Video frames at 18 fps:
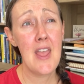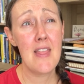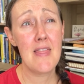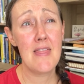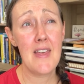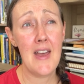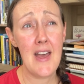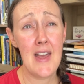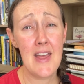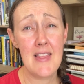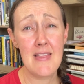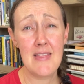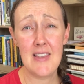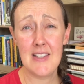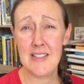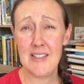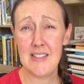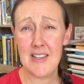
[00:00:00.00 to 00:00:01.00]
that
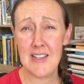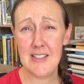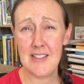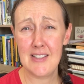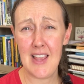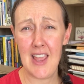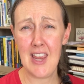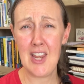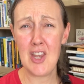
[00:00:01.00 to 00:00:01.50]
this is a